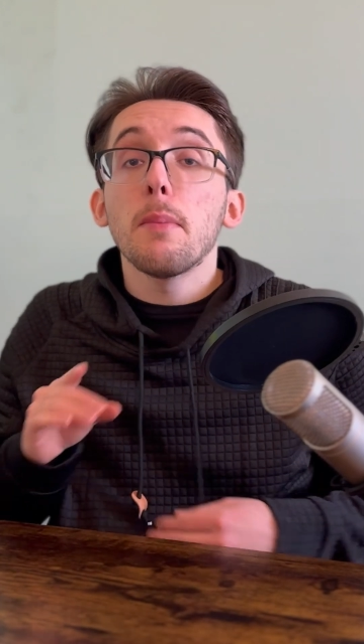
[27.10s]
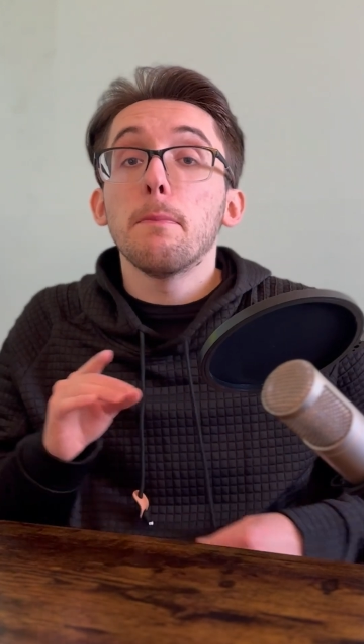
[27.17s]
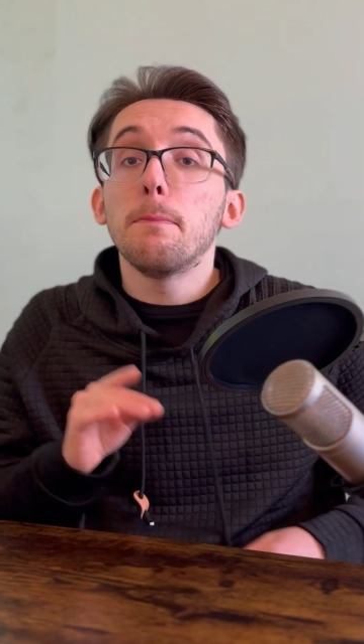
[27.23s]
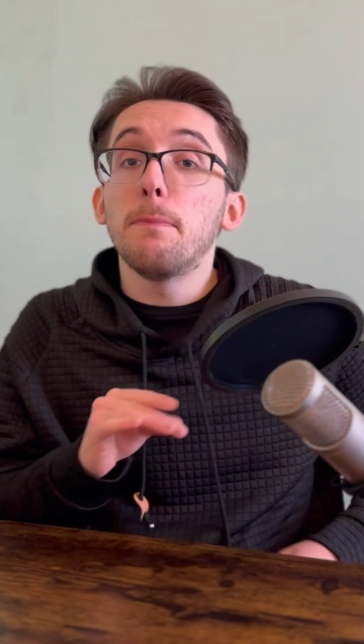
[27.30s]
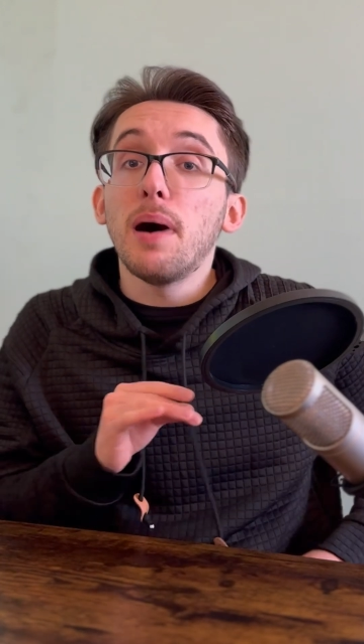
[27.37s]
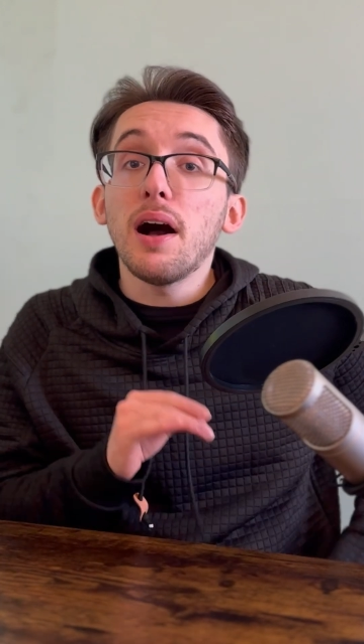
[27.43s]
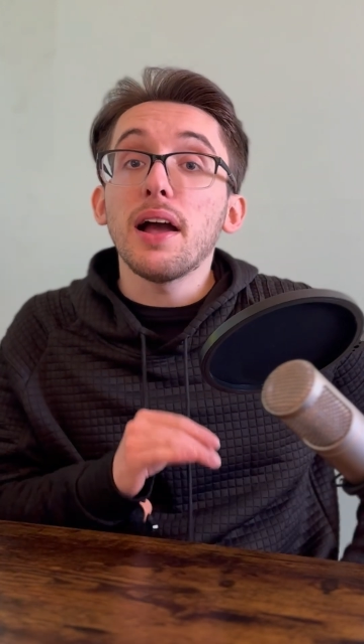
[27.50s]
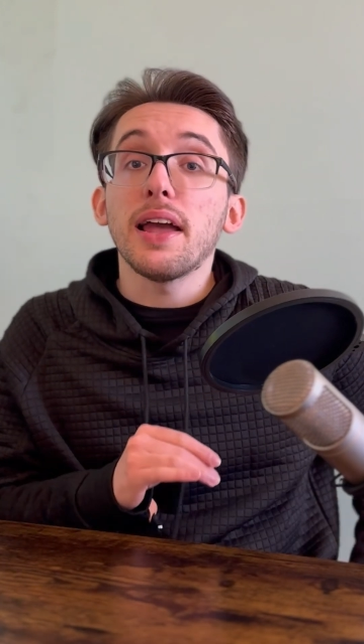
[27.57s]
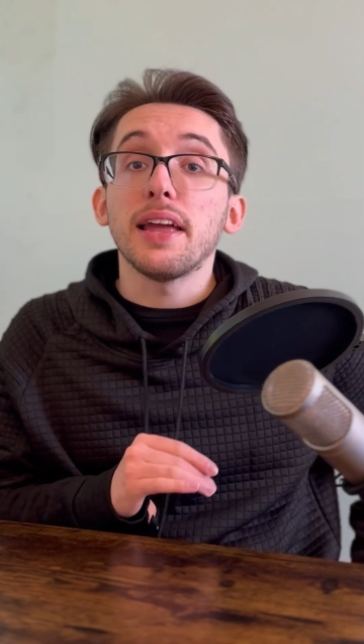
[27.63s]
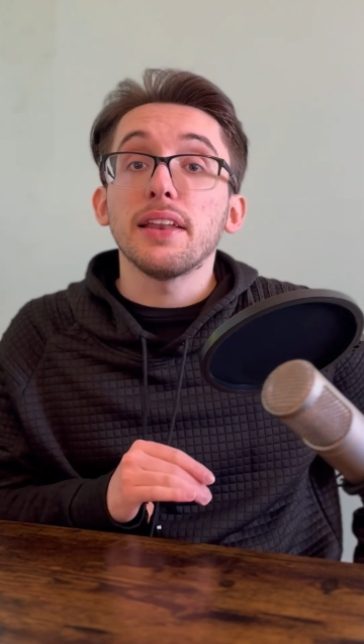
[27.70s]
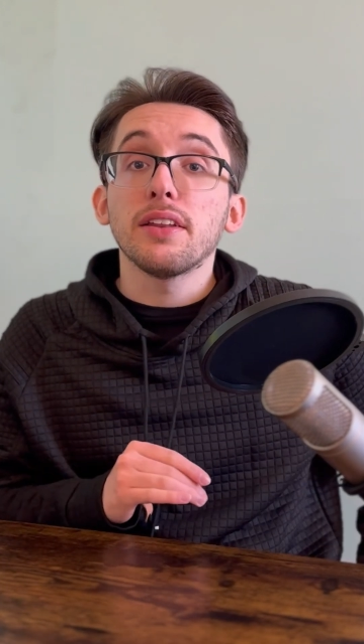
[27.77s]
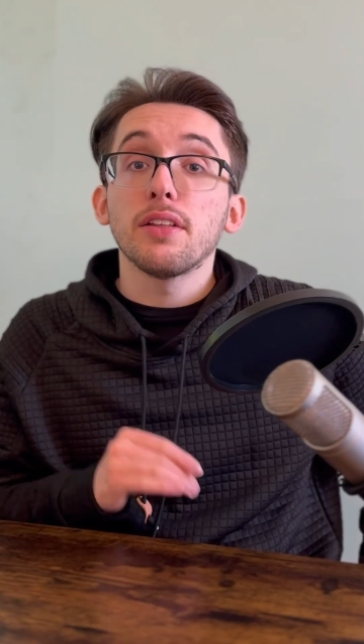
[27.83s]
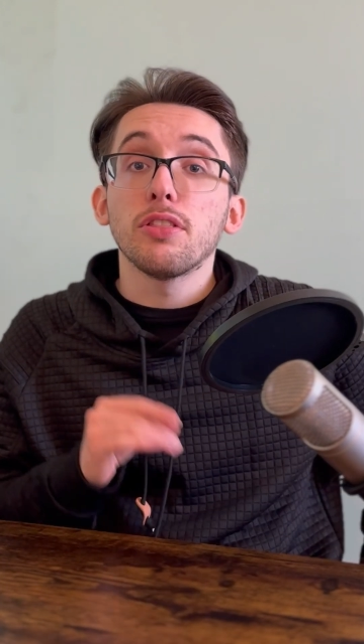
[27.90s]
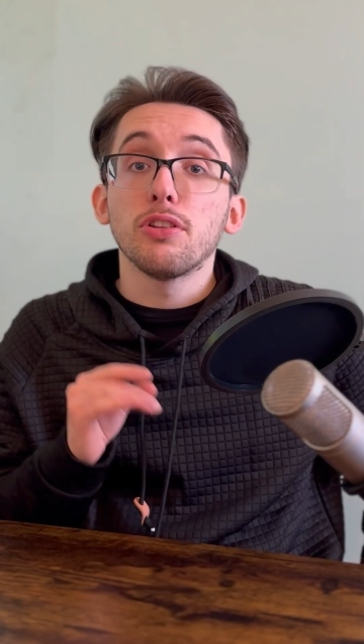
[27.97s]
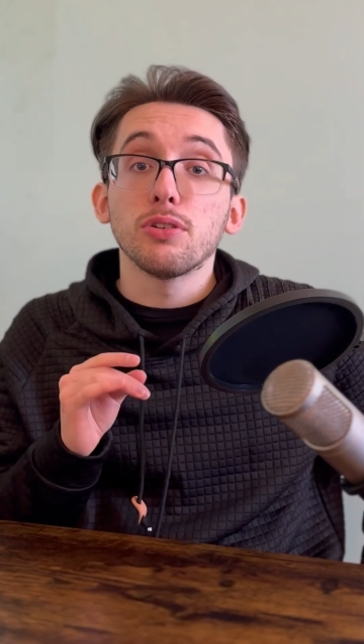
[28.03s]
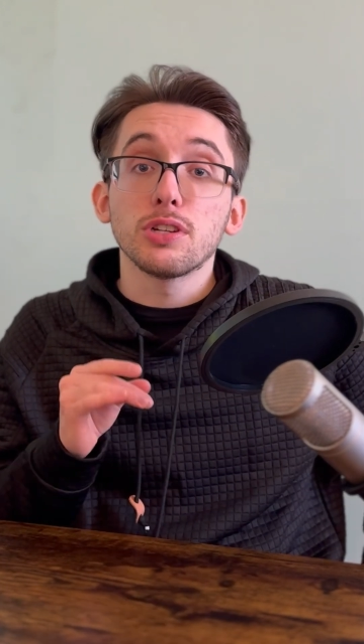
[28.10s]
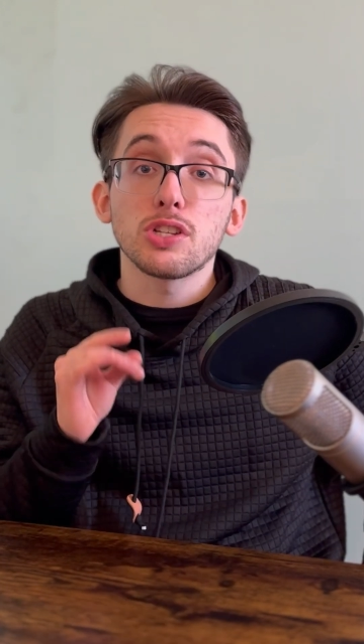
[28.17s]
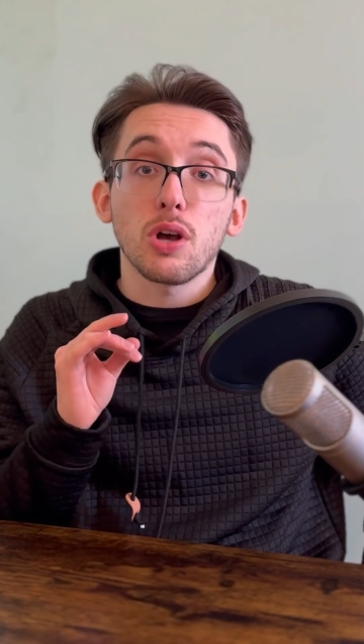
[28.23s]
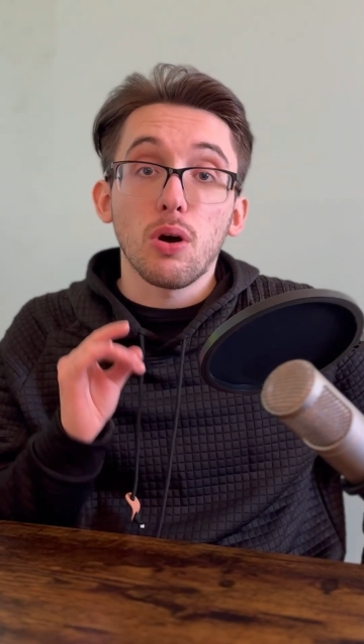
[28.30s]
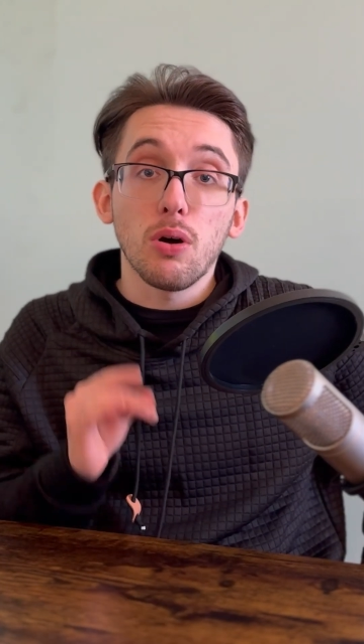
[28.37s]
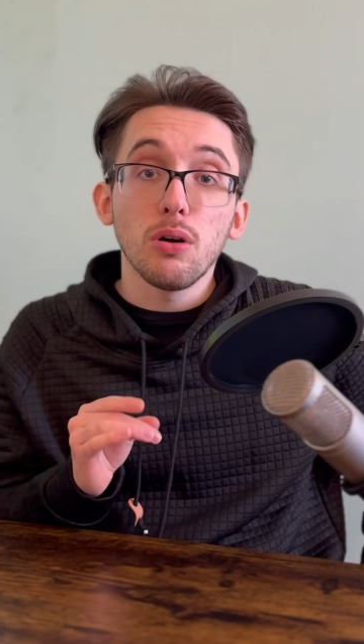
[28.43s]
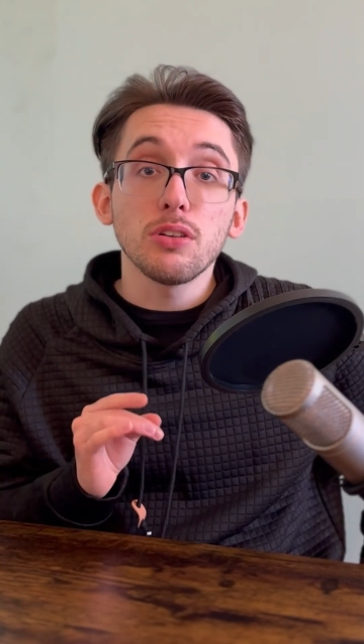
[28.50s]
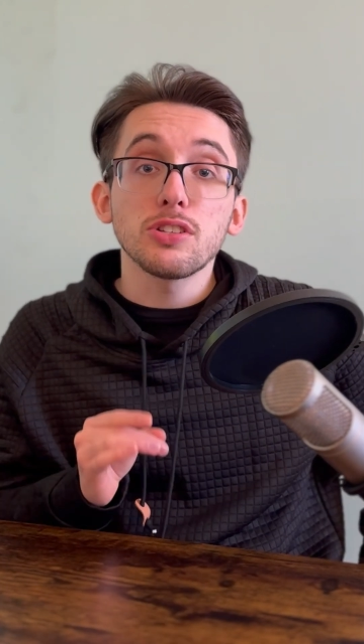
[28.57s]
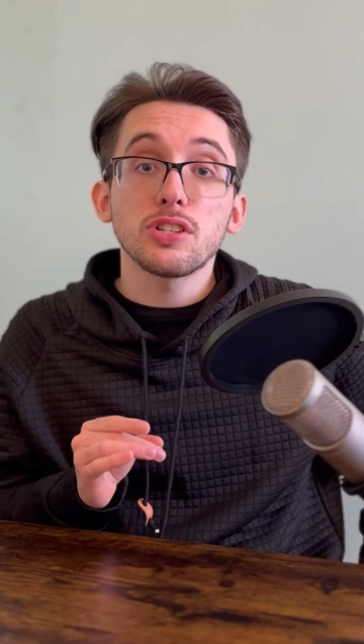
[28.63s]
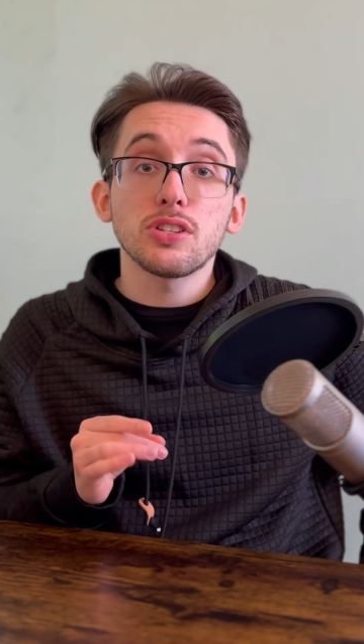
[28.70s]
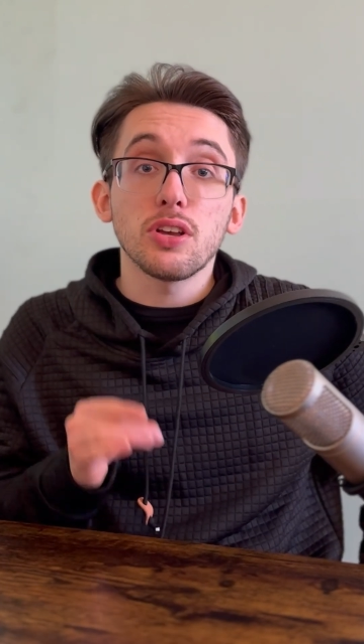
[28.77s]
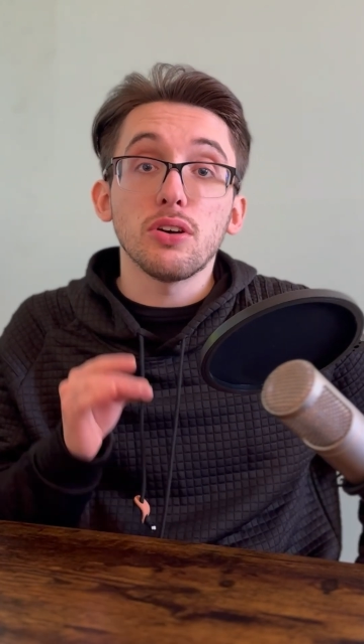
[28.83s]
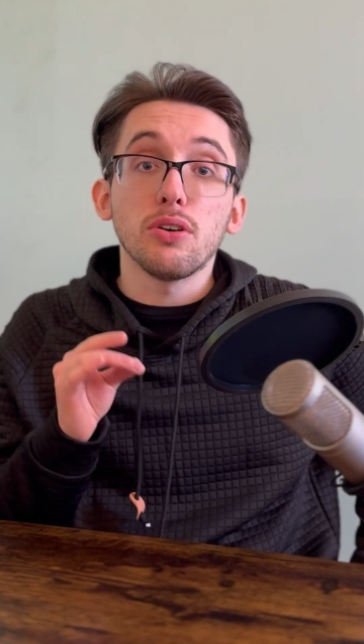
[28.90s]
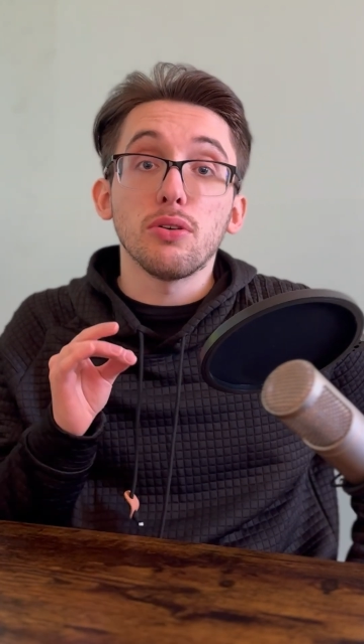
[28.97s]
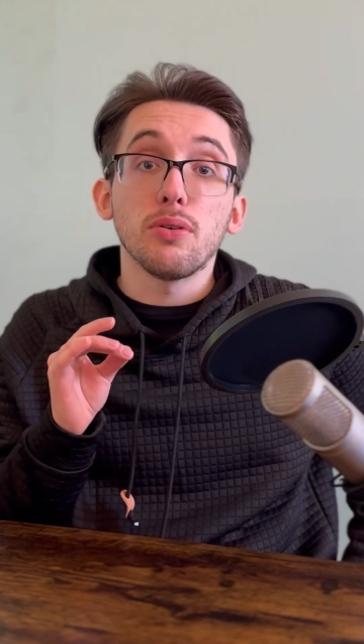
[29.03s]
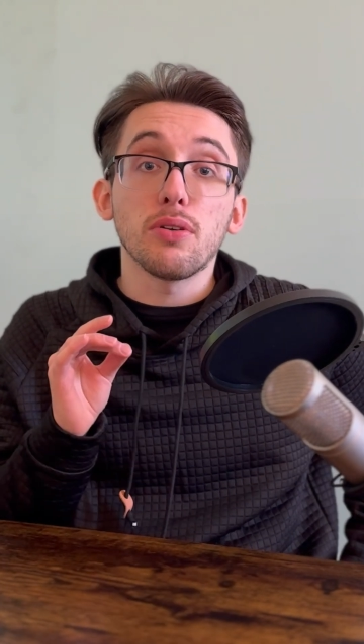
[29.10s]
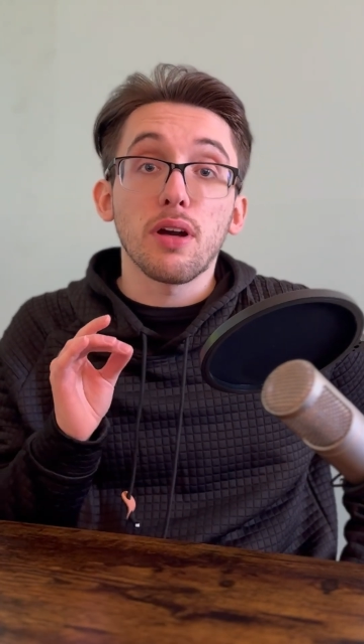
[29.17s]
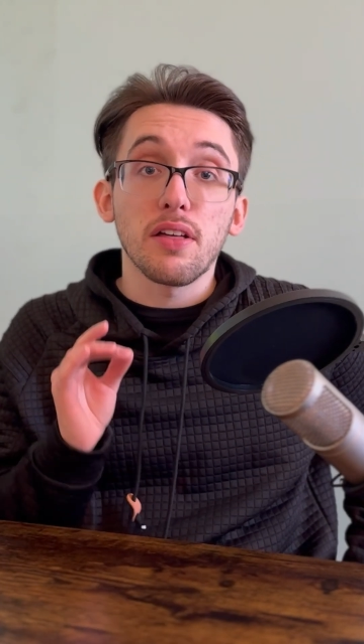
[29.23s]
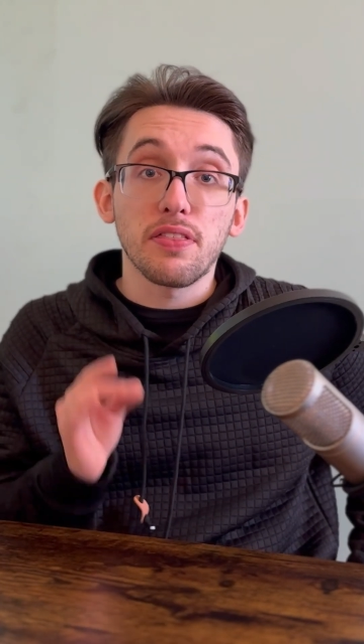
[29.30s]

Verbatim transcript: But there is also